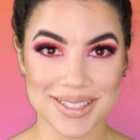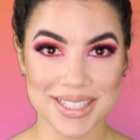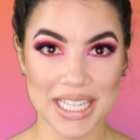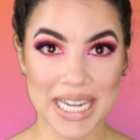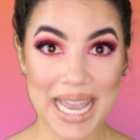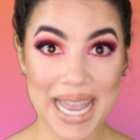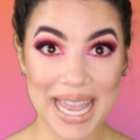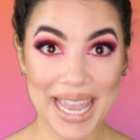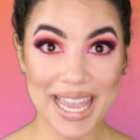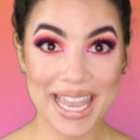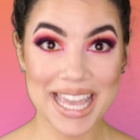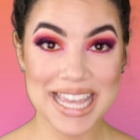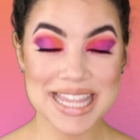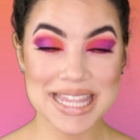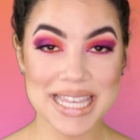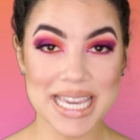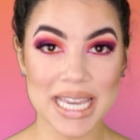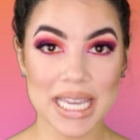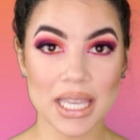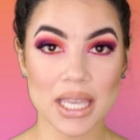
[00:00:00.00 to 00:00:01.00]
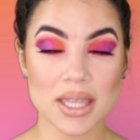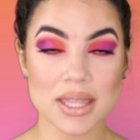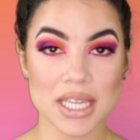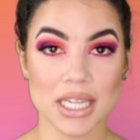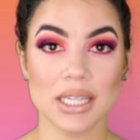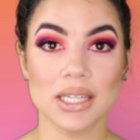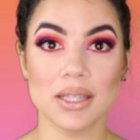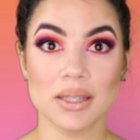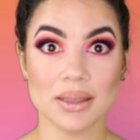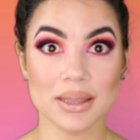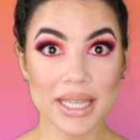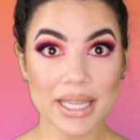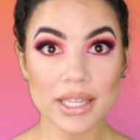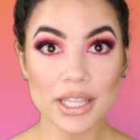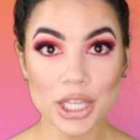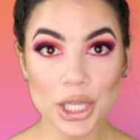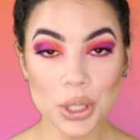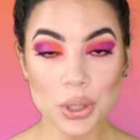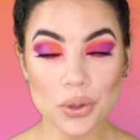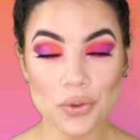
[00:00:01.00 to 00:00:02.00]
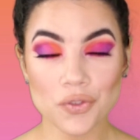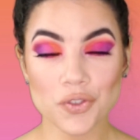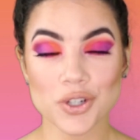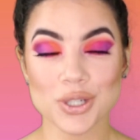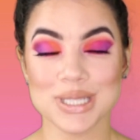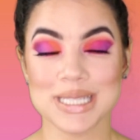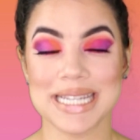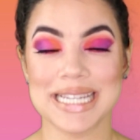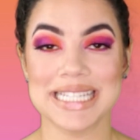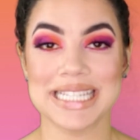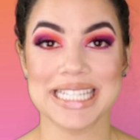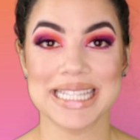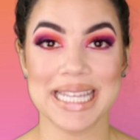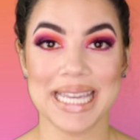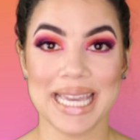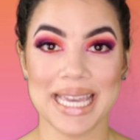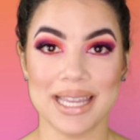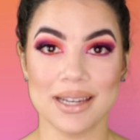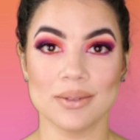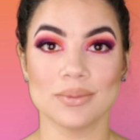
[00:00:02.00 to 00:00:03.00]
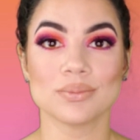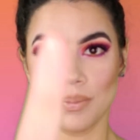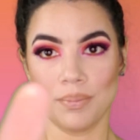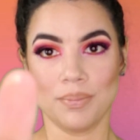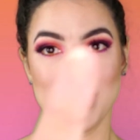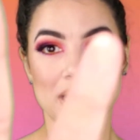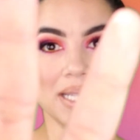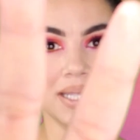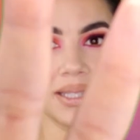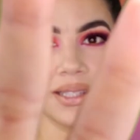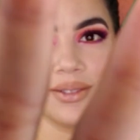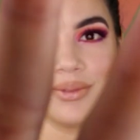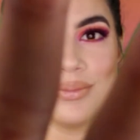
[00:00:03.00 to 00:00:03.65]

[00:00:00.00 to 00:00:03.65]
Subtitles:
today. Thank you for staying to the end. Peace.